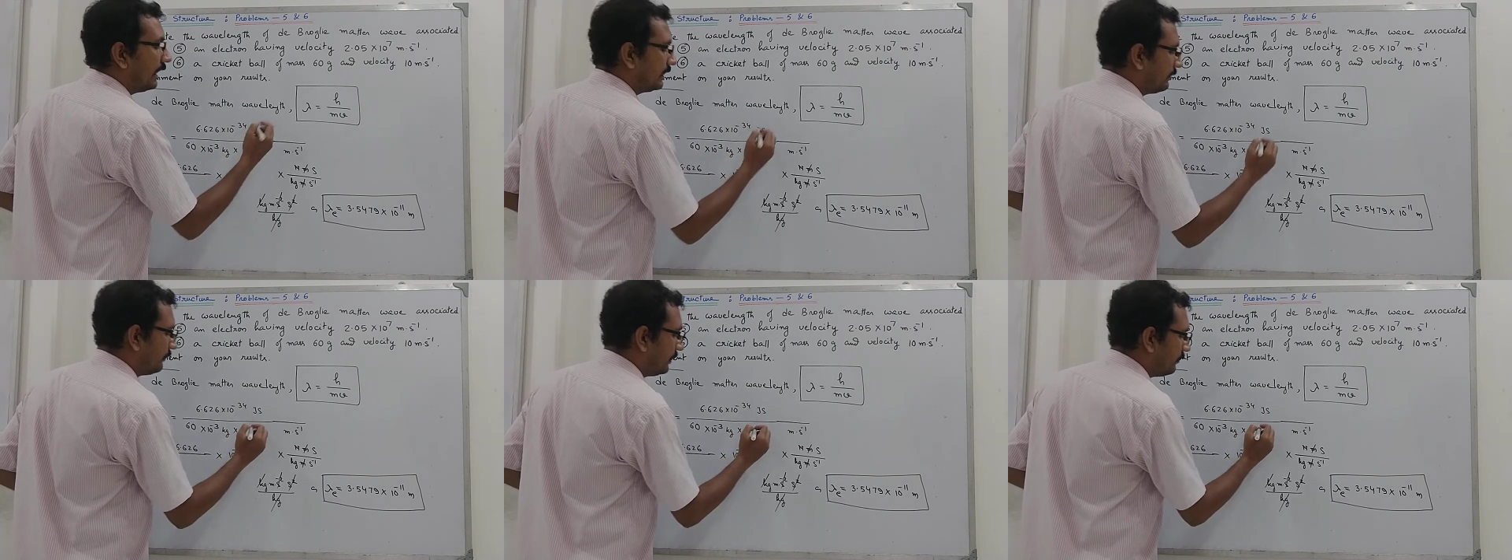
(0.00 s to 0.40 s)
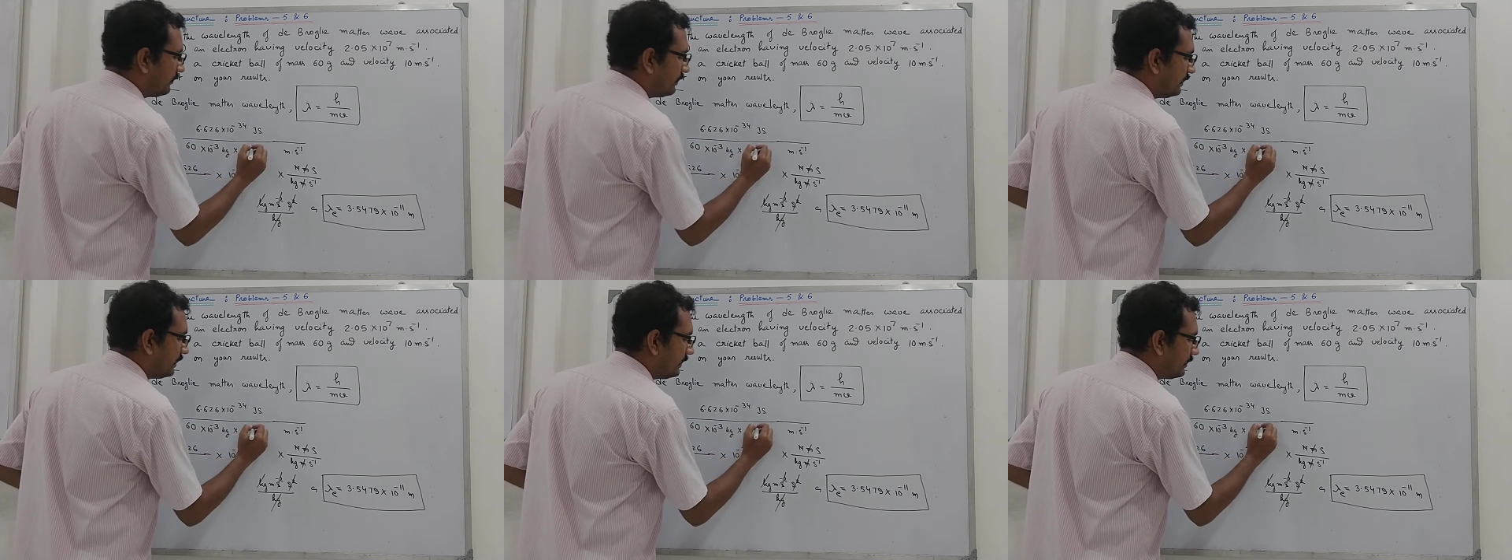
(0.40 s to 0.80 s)
And the
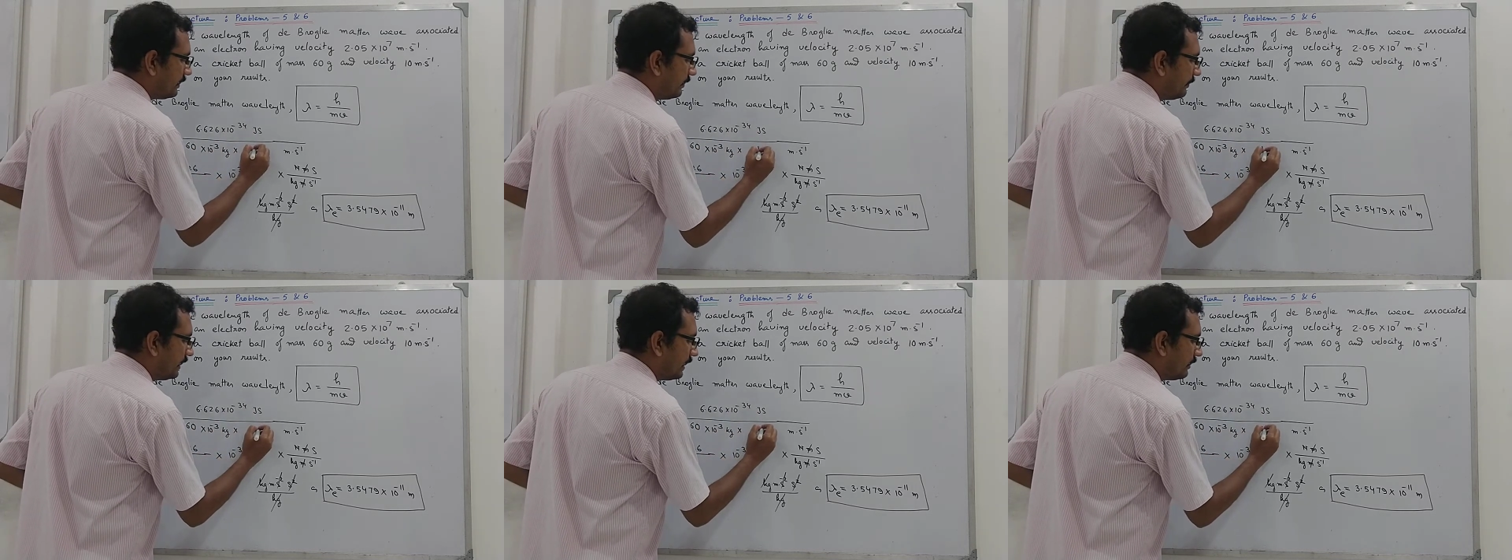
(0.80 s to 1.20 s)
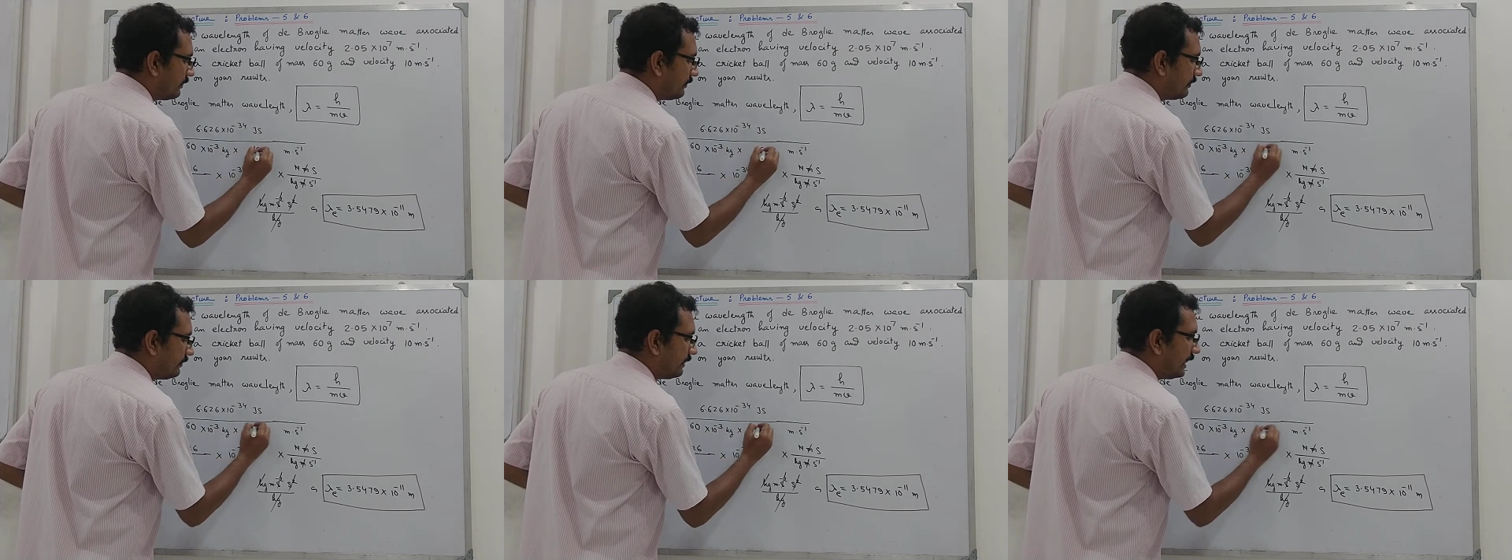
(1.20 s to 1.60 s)
velocity is given
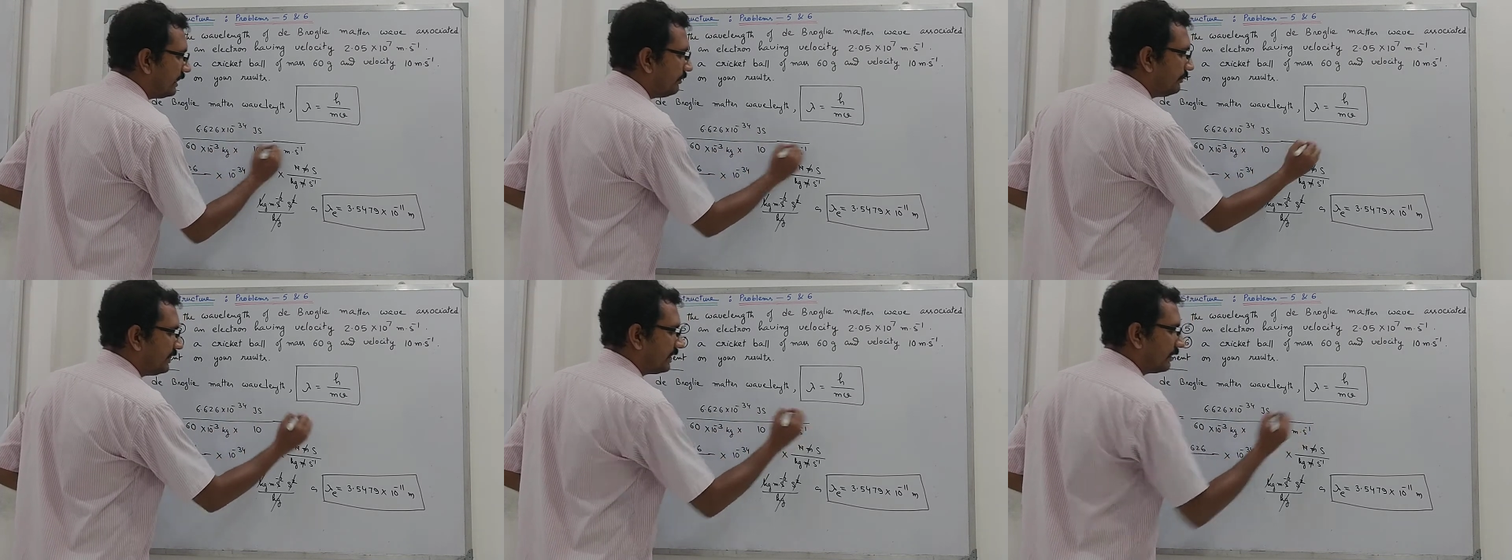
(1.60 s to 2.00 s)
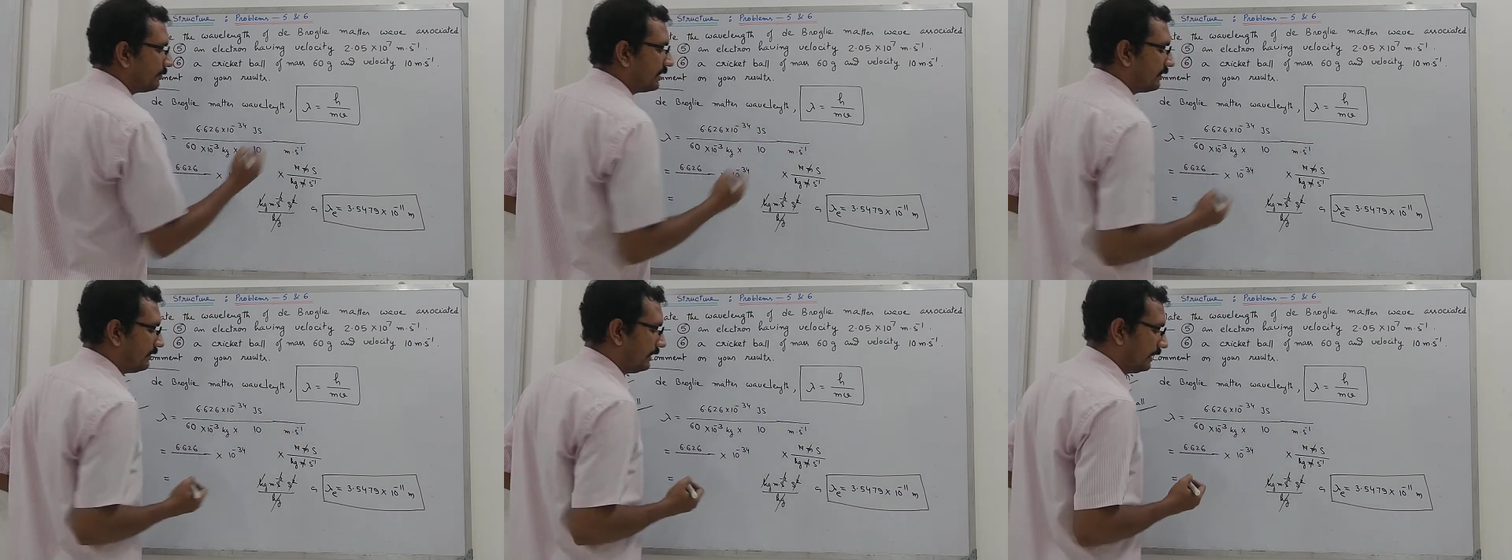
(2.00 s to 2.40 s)
as 10 meter
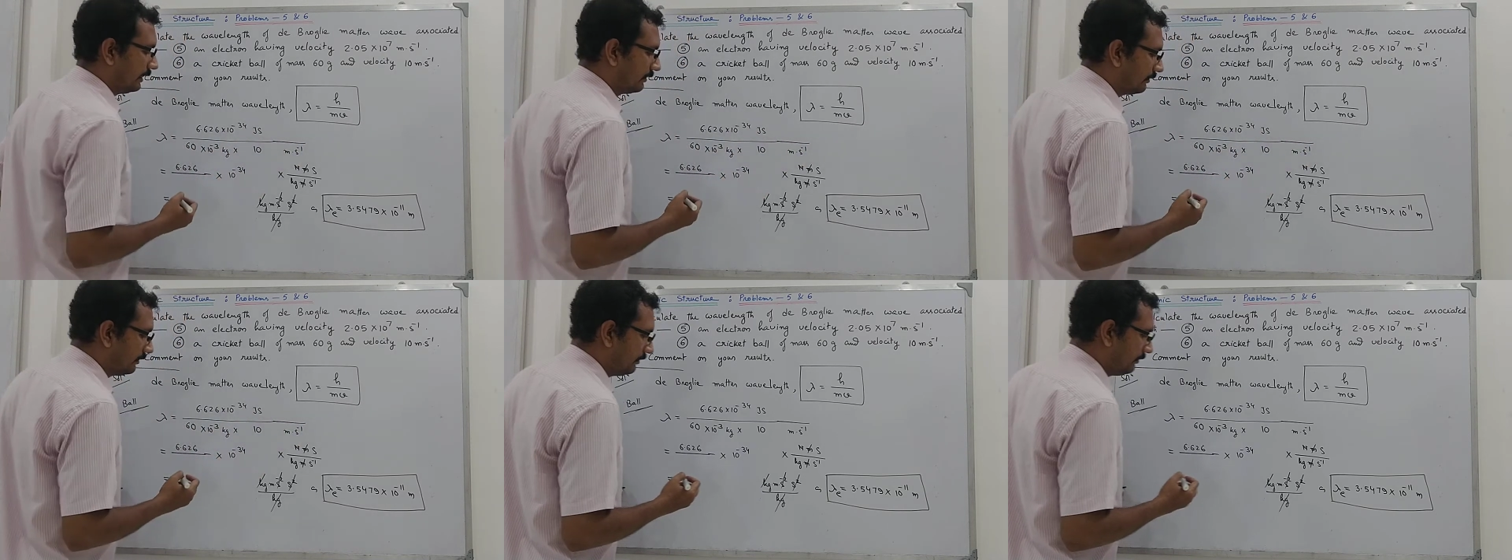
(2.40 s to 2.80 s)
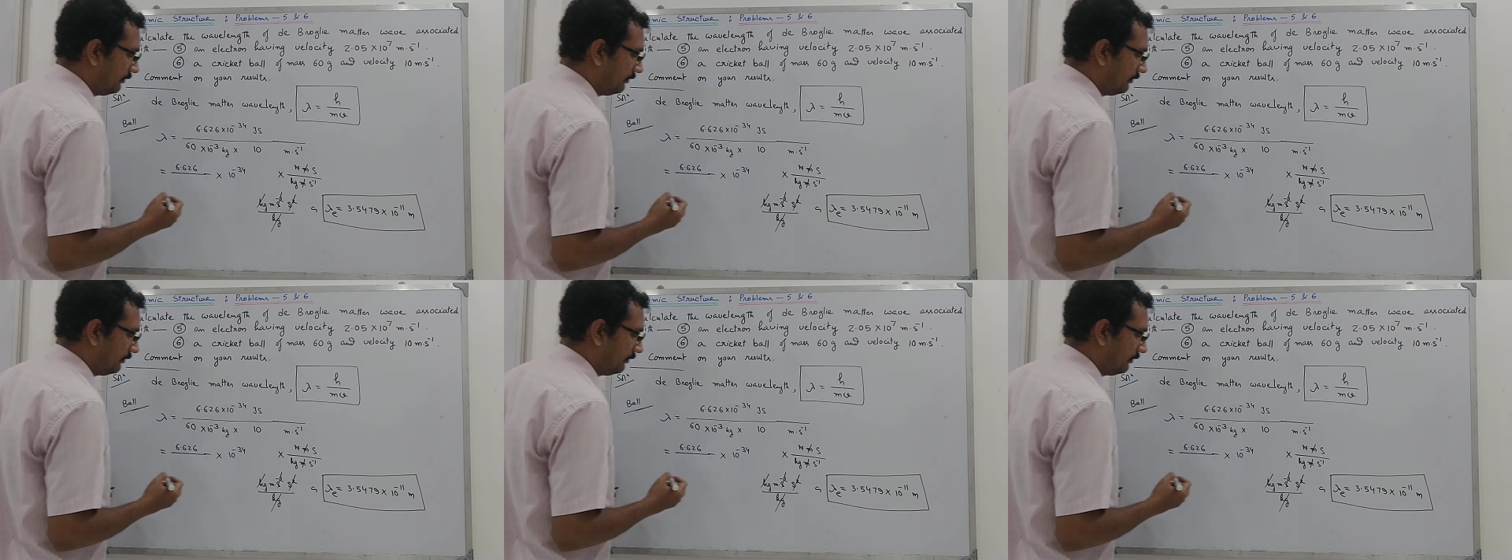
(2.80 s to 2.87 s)
per second.